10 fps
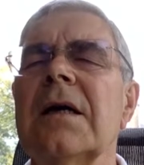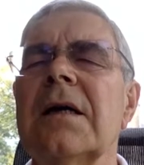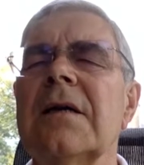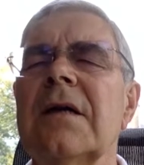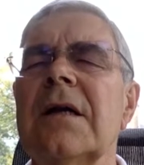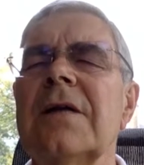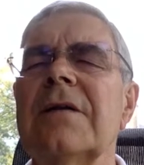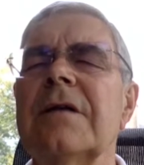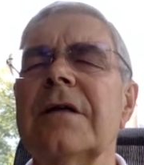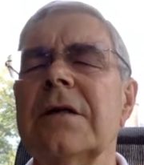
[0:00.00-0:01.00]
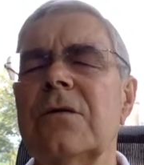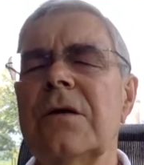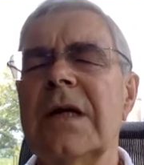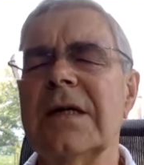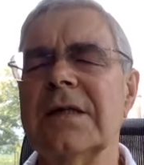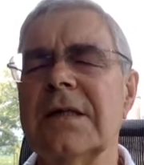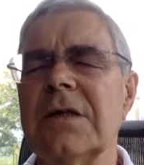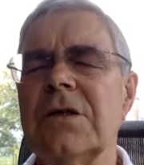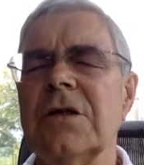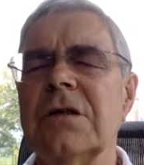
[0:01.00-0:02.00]
and the lengthening
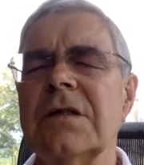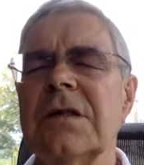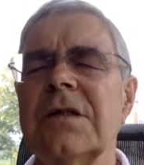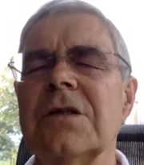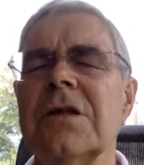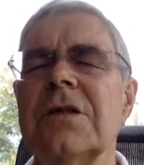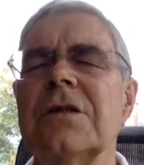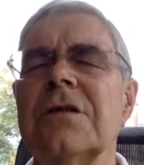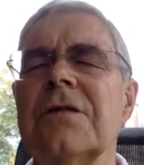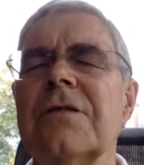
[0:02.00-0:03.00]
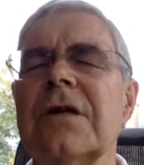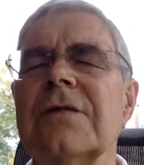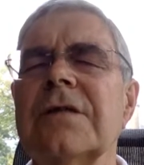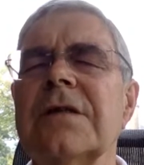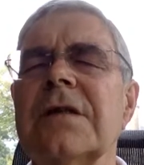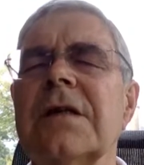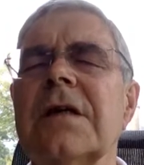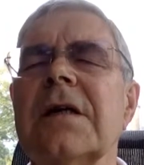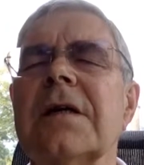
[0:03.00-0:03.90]
relaxation sensation of gravity.